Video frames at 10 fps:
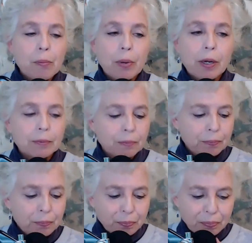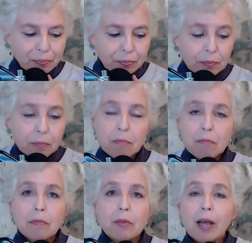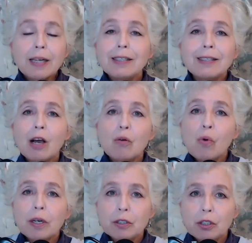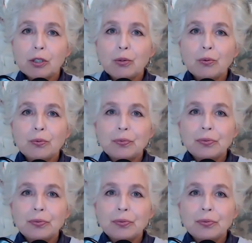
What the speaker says: But I did not want to